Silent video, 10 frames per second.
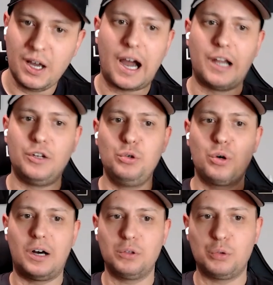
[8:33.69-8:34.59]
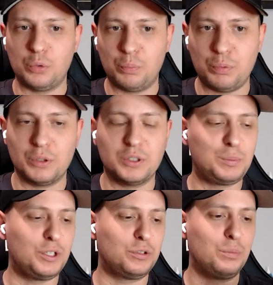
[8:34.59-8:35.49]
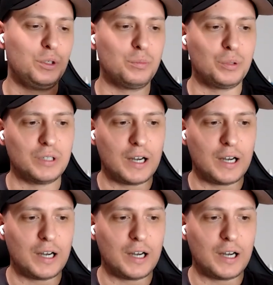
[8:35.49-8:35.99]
I knew how to speak to people.